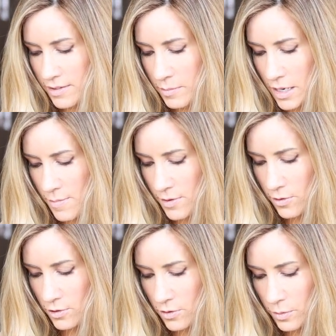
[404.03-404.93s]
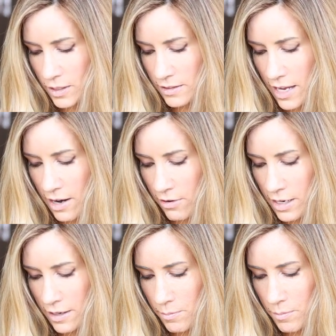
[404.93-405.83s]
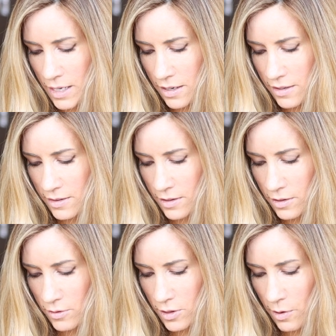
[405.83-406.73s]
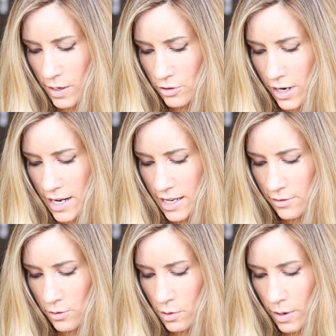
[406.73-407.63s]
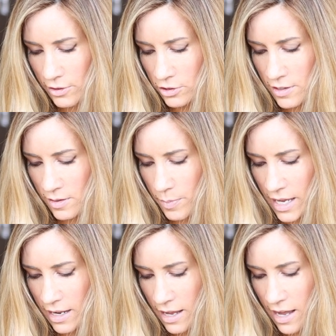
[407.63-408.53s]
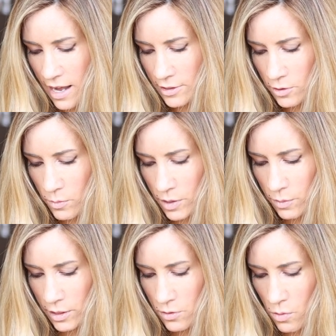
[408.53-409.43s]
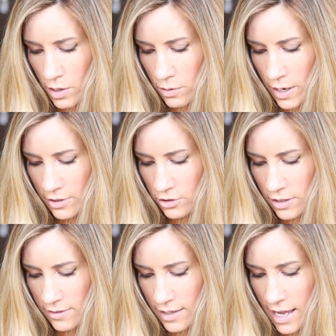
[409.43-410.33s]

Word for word: Sometimes they're just really tiring because the, you know, I try to answer the questions, but I don't want to ignore questions.